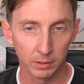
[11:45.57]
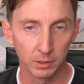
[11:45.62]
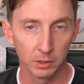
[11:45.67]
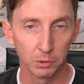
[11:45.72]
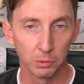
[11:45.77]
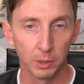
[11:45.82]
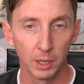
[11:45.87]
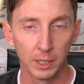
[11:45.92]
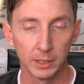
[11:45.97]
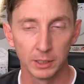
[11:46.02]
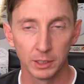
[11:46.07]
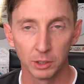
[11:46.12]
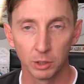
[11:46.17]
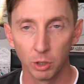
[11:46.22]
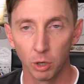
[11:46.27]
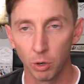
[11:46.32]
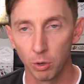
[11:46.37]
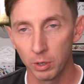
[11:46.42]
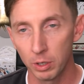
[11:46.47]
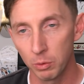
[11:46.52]
The resin
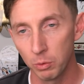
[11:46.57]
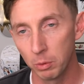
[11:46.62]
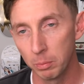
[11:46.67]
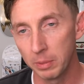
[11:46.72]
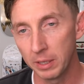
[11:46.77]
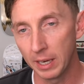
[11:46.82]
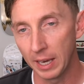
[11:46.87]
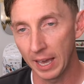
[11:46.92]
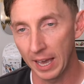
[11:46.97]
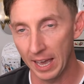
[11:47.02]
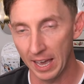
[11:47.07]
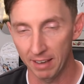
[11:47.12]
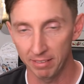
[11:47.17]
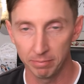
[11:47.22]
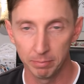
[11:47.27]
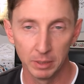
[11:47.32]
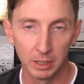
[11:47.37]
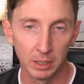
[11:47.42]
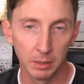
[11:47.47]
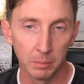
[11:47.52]
coating will be a 0.5
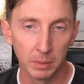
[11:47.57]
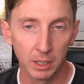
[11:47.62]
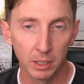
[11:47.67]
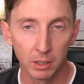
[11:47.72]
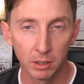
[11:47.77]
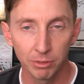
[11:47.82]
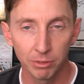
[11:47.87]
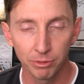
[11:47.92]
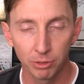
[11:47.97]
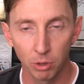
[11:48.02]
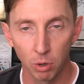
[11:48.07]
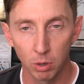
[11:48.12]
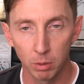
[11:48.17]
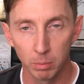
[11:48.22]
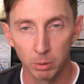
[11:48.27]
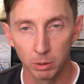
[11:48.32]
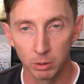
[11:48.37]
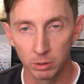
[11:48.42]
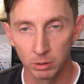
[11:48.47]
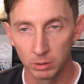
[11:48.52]
millimeter of
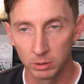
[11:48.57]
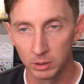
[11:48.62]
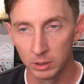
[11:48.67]
flowable.